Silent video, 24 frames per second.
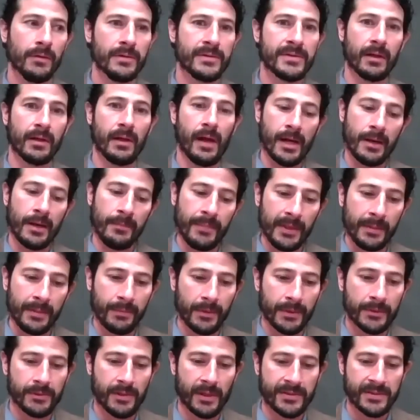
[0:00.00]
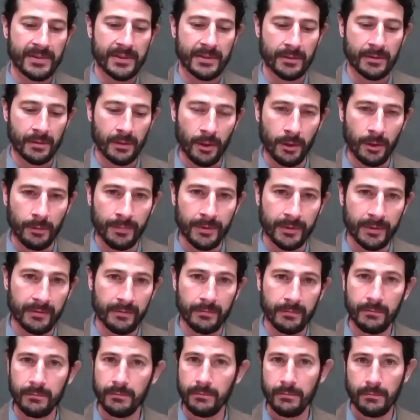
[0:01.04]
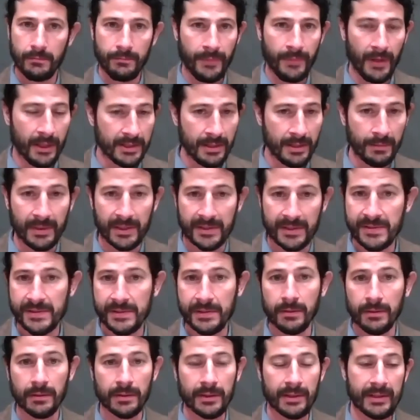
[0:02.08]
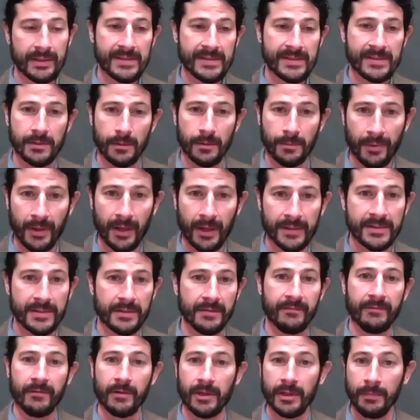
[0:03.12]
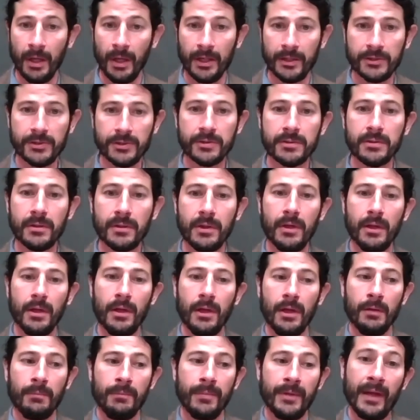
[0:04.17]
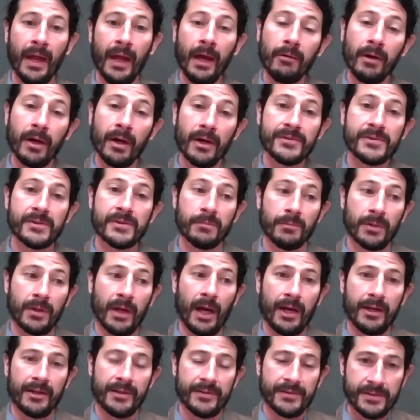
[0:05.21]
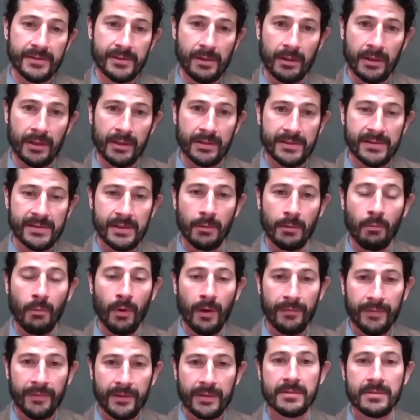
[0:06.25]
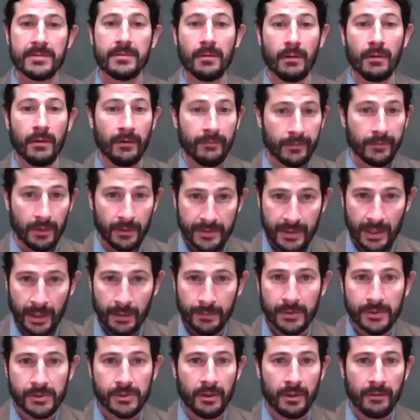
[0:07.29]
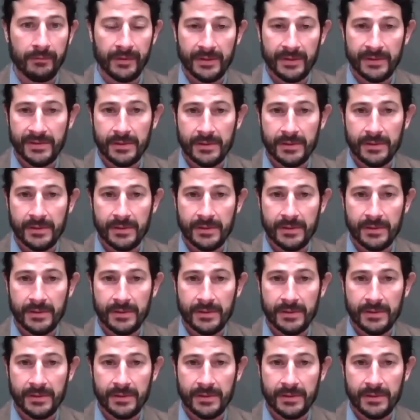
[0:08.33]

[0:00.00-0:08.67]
There's a lot of people addressing the COVID pandemic still and it's still present very much but now also we're kind of starting to see what the overall damage COVID has